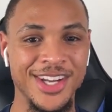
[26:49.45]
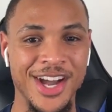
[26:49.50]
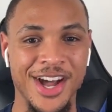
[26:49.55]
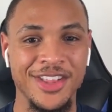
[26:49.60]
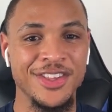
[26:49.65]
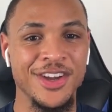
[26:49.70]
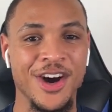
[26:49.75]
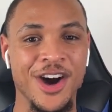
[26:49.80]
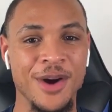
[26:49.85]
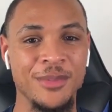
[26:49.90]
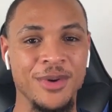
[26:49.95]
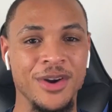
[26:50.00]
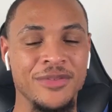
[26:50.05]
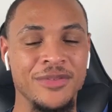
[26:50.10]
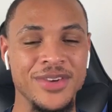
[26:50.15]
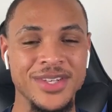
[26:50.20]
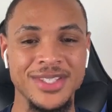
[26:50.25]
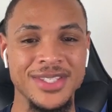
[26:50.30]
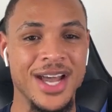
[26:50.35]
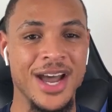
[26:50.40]
Under Armour
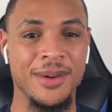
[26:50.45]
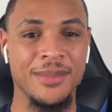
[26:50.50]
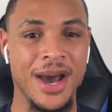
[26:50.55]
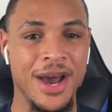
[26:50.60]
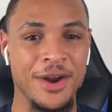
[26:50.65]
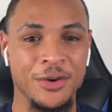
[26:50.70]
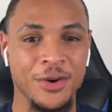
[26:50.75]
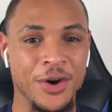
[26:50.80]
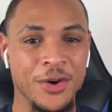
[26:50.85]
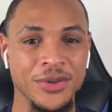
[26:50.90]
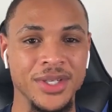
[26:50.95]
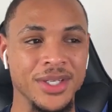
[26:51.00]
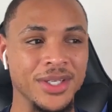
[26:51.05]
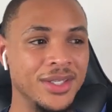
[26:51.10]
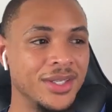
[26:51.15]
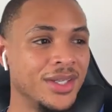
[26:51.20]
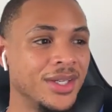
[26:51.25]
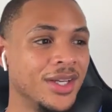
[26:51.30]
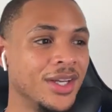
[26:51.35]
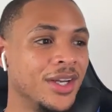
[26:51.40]
if it's not, I don't own
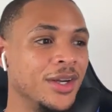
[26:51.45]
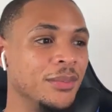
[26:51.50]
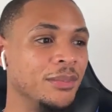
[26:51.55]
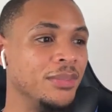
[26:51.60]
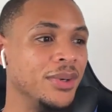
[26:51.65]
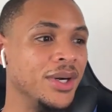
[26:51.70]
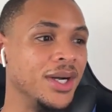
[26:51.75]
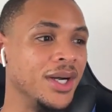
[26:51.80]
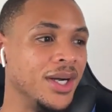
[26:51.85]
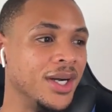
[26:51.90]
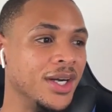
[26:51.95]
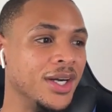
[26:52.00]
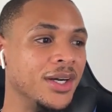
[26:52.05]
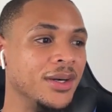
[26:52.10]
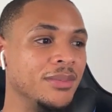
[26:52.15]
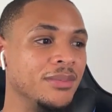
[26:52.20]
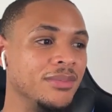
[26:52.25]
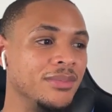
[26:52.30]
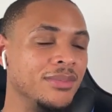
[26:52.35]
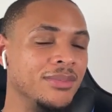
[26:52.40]
it.
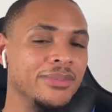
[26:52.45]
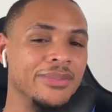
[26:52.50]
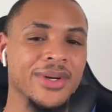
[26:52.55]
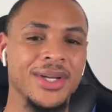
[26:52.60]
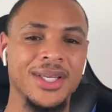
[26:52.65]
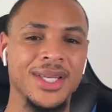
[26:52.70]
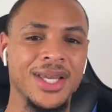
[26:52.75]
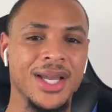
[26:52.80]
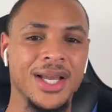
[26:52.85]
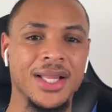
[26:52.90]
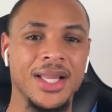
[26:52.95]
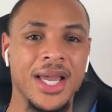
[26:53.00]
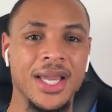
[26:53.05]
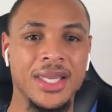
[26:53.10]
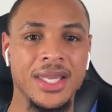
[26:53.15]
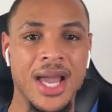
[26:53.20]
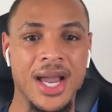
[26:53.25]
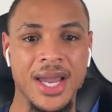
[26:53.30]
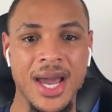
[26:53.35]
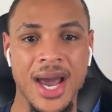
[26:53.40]
But yeah,
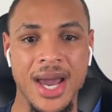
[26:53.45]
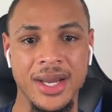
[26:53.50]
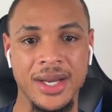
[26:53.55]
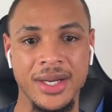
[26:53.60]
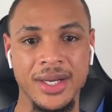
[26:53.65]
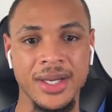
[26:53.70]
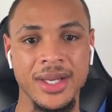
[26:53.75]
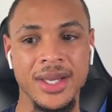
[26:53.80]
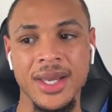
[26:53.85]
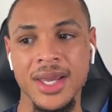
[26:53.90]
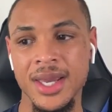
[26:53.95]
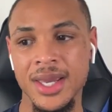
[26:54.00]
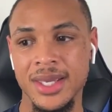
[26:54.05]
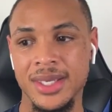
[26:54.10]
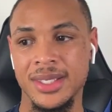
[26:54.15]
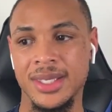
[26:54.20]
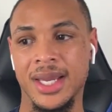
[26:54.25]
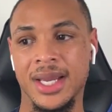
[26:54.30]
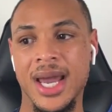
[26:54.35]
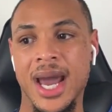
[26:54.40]
like y'all
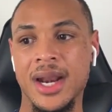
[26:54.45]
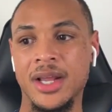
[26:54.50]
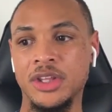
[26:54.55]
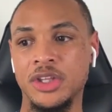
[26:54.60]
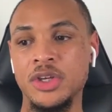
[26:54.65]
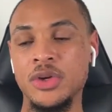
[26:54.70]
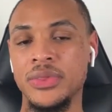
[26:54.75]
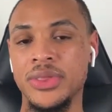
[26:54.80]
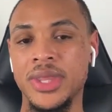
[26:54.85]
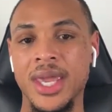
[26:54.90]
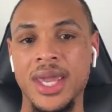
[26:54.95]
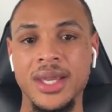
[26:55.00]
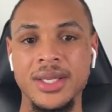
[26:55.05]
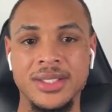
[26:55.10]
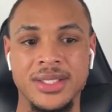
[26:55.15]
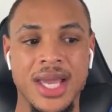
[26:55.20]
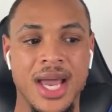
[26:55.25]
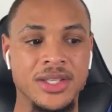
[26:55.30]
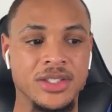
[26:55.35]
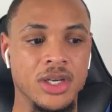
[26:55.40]
gotta do
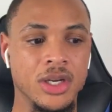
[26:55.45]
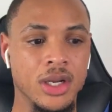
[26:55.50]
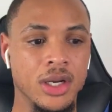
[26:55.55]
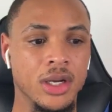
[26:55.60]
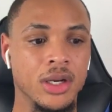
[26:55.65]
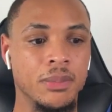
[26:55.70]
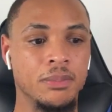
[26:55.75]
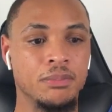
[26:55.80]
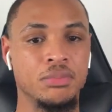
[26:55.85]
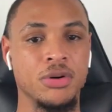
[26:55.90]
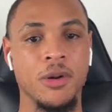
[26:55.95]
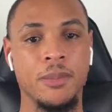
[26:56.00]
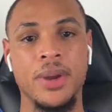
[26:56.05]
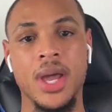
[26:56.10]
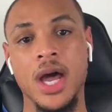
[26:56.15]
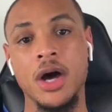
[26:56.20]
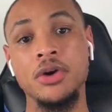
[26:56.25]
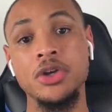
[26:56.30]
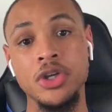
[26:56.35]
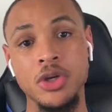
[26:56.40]
things that's gonna
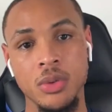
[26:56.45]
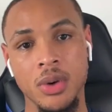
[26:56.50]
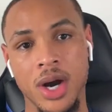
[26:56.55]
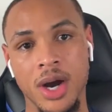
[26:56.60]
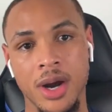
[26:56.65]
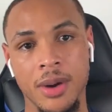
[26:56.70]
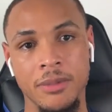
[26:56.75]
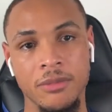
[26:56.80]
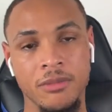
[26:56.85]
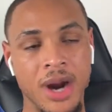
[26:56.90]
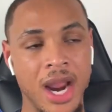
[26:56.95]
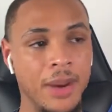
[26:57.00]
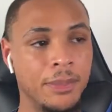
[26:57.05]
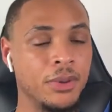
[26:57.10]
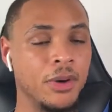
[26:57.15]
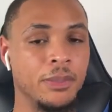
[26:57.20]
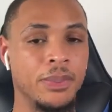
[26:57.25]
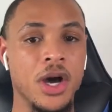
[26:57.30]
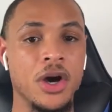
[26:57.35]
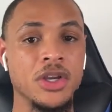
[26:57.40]
propel you up, right?
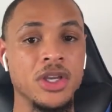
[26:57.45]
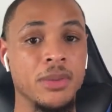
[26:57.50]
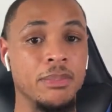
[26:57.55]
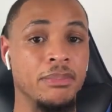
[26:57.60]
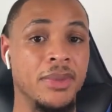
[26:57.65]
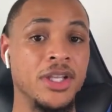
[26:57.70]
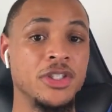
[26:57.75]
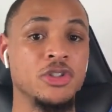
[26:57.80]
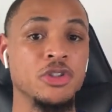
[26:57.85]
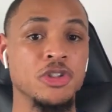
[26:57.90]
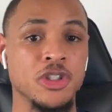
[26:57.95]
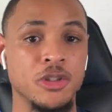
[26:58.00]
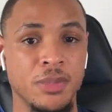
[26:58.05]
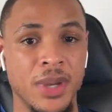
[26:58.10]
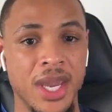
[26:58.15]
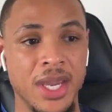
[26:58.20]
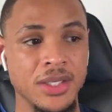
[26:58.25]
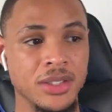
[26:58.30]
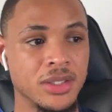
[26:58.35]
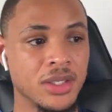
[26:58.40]
Propel your mental
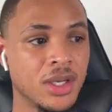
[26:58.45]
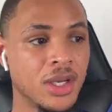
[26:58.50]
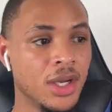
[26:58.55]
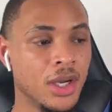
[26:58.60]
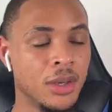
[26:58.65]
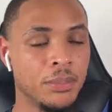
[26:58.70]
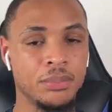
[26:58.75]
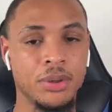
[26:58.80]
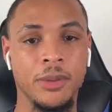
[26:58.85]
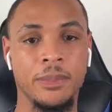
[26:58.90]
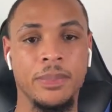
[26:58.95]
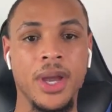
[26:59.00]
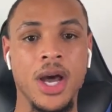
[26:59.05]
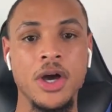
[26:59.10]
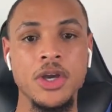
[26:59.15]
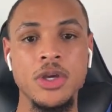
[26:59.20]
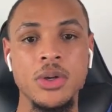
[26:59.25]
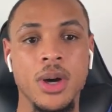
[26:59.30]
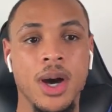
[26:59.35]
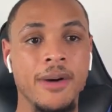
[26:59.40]
space,
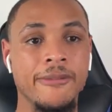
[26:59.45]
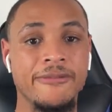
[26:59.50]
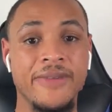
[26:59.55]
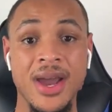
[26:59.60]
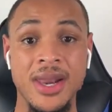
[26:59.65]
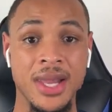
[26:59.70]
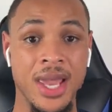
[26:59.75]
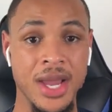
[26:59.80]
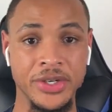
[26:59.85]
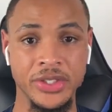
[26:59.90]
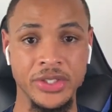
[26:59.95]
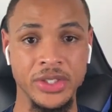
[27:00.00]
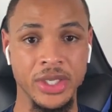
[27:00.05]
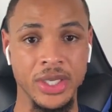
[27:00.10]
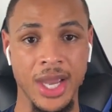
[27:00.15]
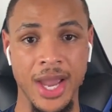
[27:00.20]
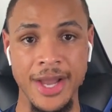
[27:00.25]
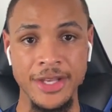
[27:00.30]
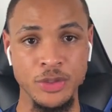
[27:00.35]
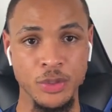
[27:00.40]
propel you up
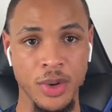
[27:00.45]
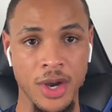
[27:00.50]
financially as